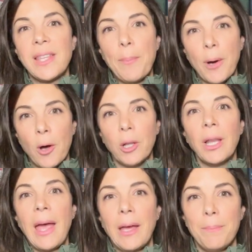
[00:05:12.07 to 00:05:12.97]

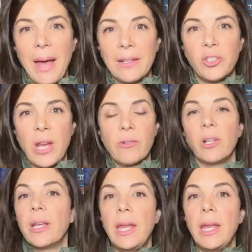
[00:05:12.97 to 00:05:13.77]
Zapol at Mass General,